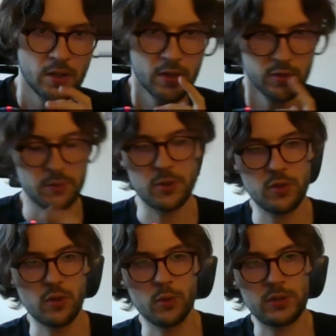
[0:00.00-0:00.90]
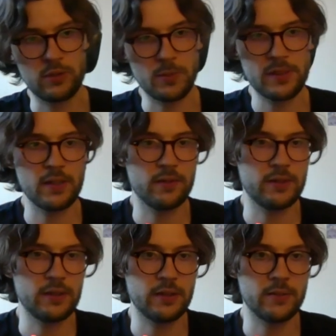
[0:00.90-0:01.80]
So I'm just noting to myself
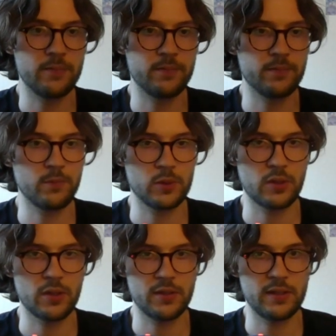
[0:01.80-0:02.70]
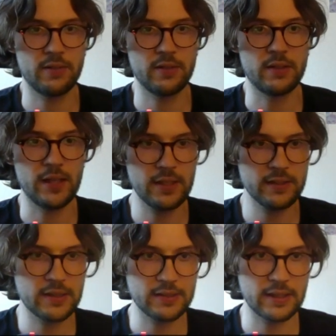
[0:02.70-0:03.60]
here what cards they have in their
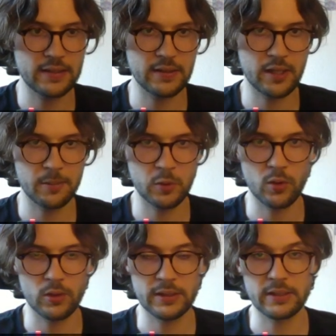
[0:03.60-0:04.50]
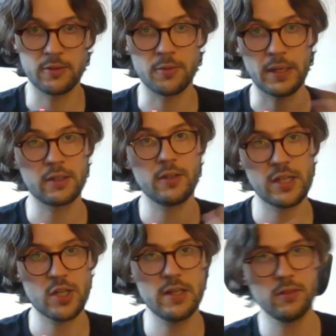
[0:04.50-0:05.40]
hand, and then I'm calling Wrecker
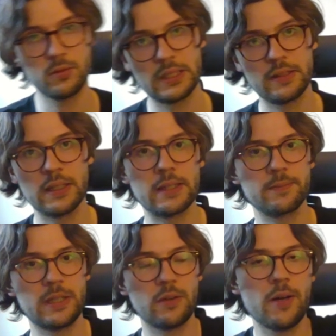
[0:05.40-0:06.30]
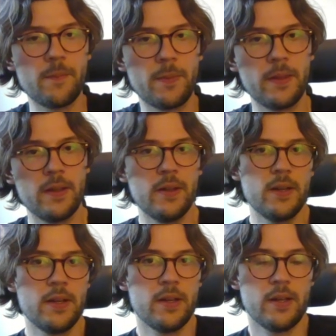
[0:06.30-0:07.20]
actually with Kira,
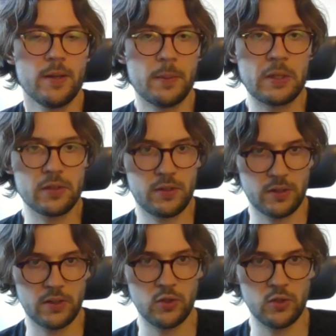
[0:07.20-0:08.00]
because you